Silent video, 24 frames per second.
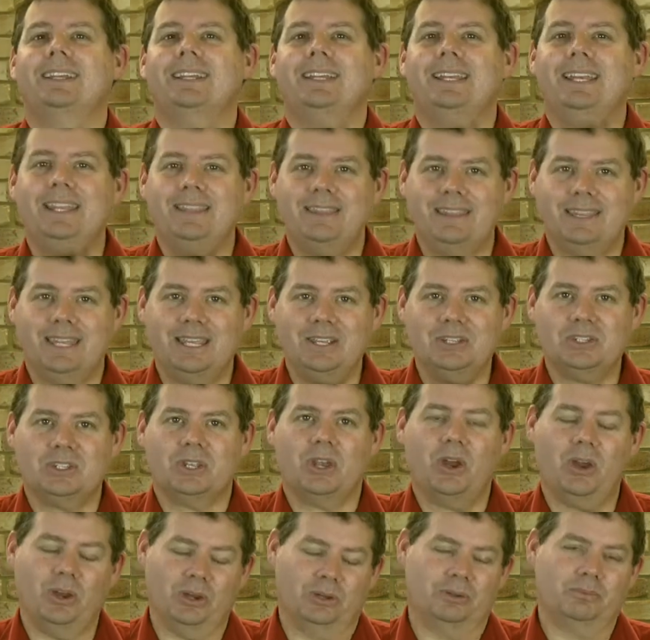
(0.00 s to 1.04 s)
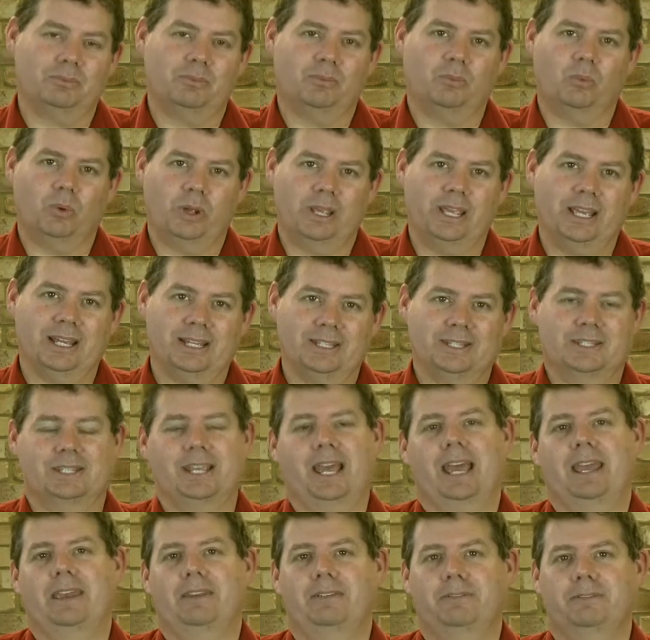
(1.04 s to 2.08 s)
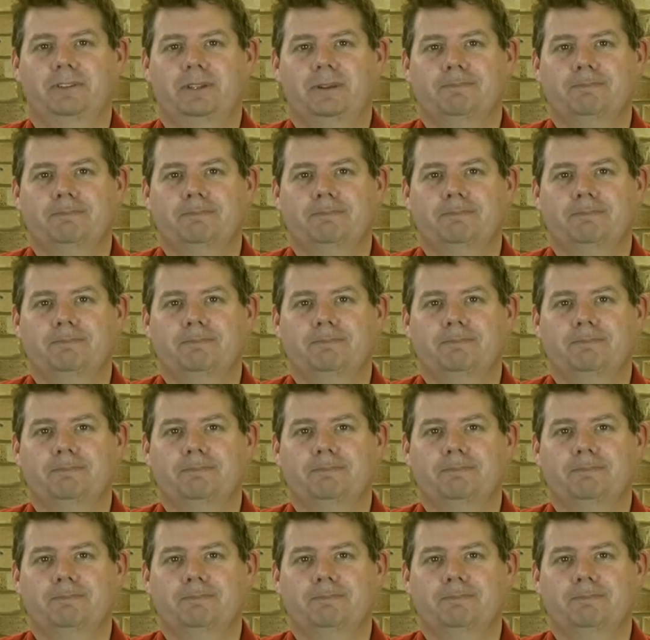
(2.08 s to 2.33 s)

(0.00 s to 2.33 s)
In this hope we are saved.